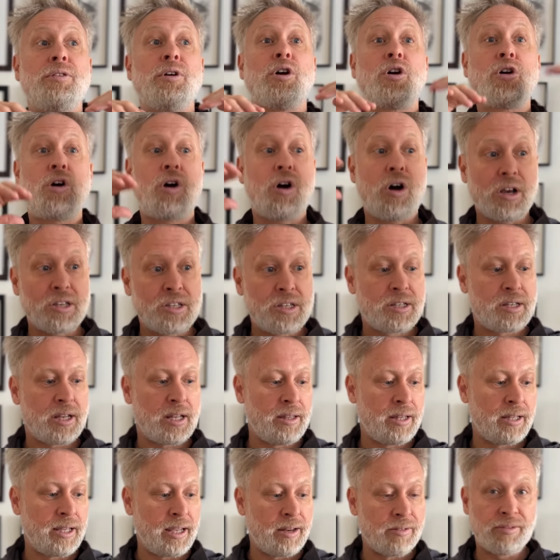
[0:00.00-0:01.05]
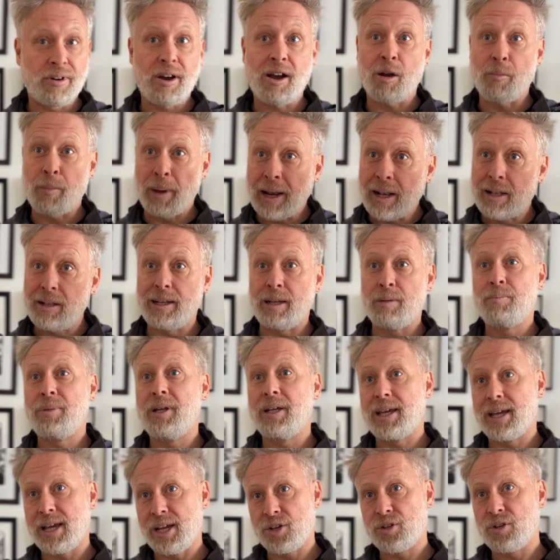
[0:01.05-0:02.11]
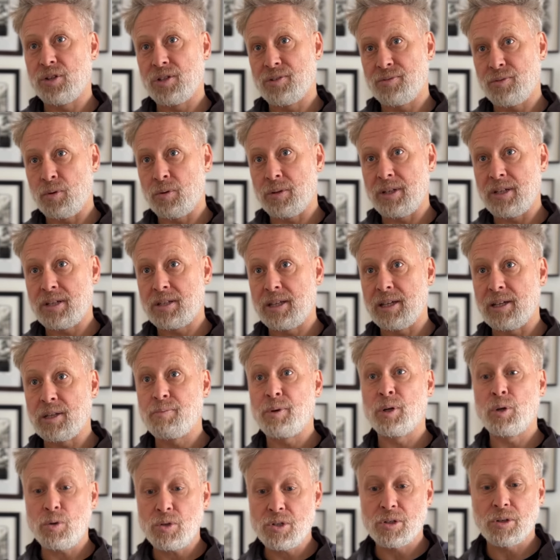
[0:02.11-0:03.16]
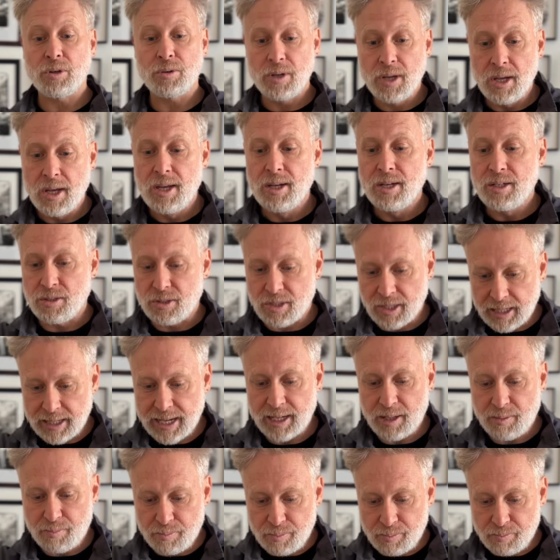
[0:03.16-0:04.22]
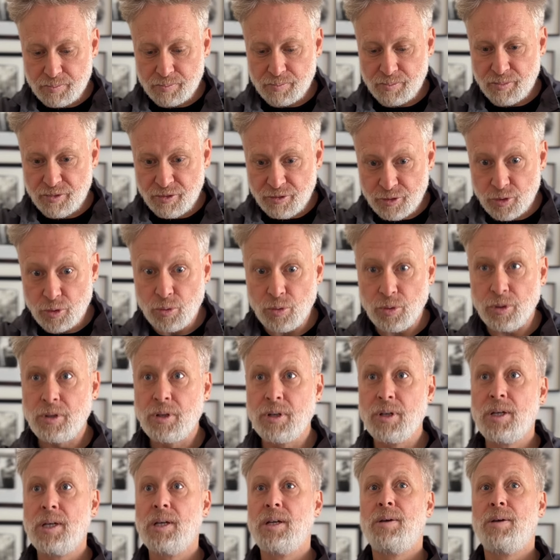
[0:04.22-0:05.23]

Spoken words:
cost and the environmental implications of all these things, but also to get food